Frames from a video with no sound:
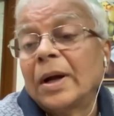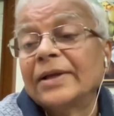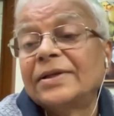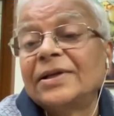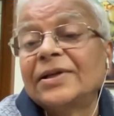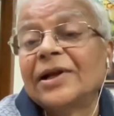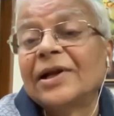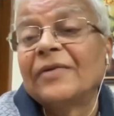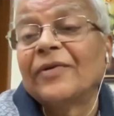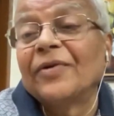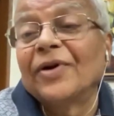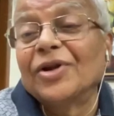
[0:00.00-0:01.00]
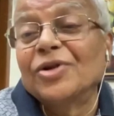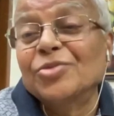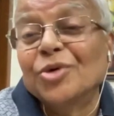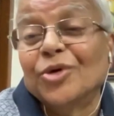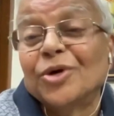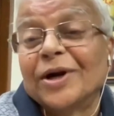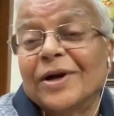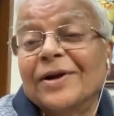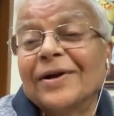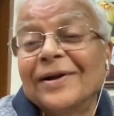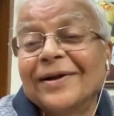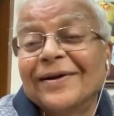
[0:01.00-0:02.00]
I see that everyone is muted.
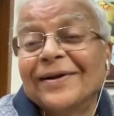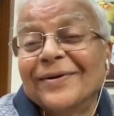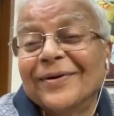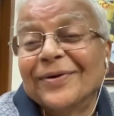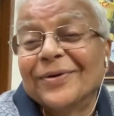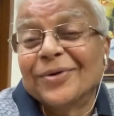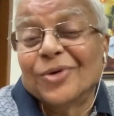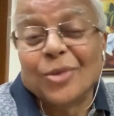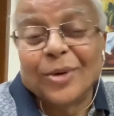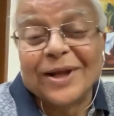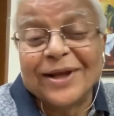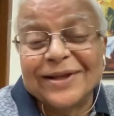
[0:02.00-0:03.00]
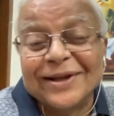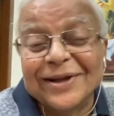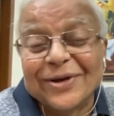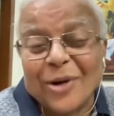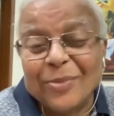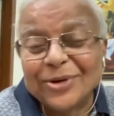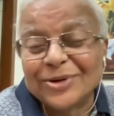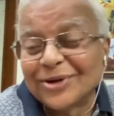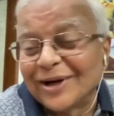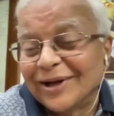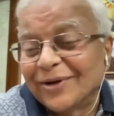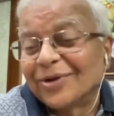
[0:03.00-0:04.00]
Nobody has any comments
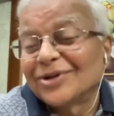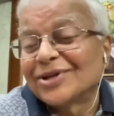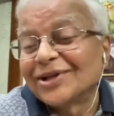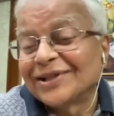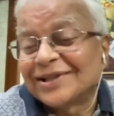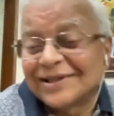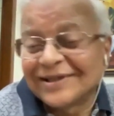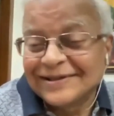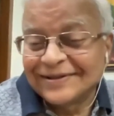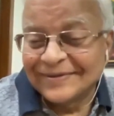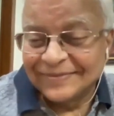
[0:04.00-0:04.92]
or any questions?